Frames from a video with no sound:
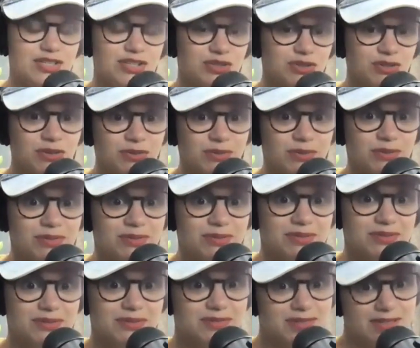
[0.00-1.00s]
truth.
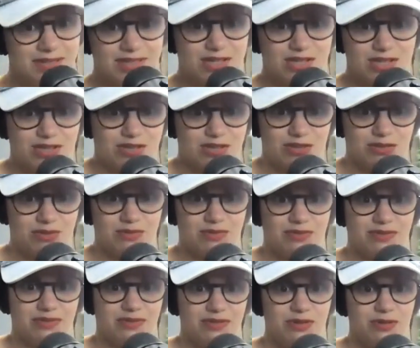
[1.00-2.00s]
It's the truth.
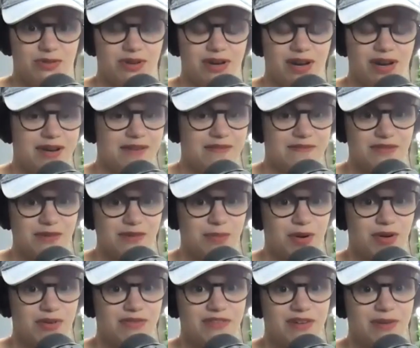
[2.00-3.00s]
You can have the
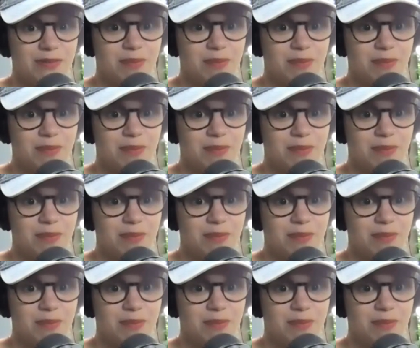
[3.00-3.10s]
perfect